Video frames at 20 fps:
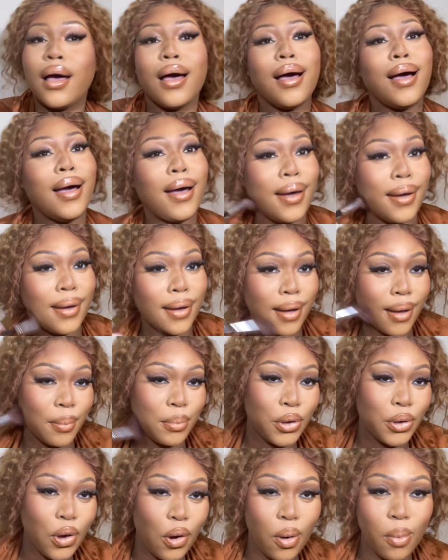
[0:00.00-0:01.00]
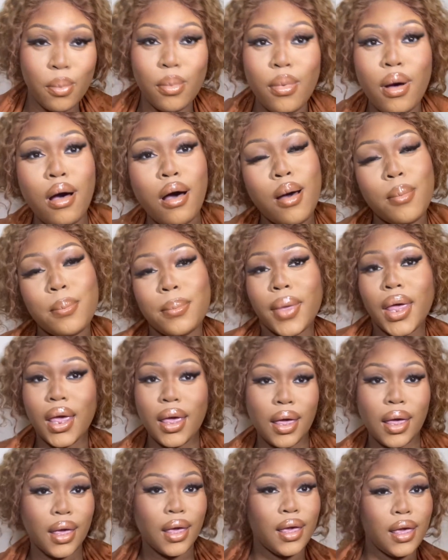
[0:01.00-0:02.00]
I am your
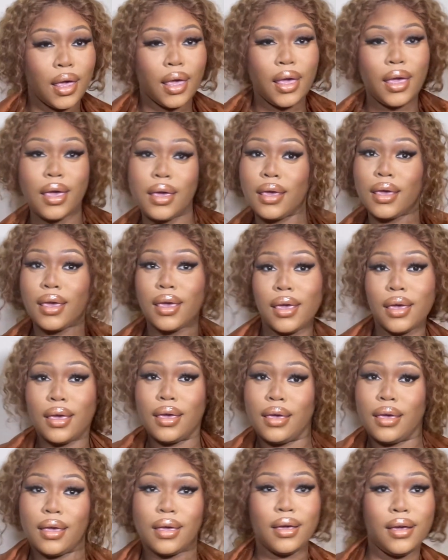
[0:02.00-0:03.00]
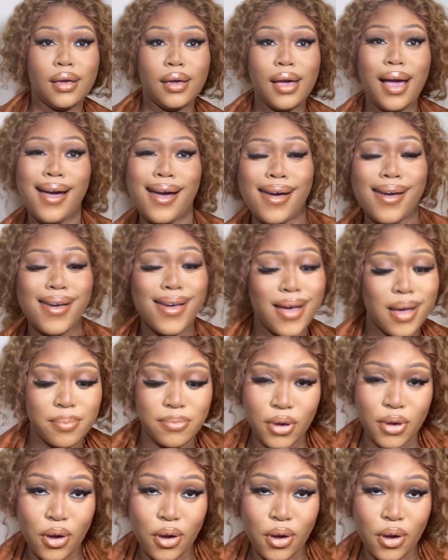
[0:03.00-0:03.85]
mommy. I am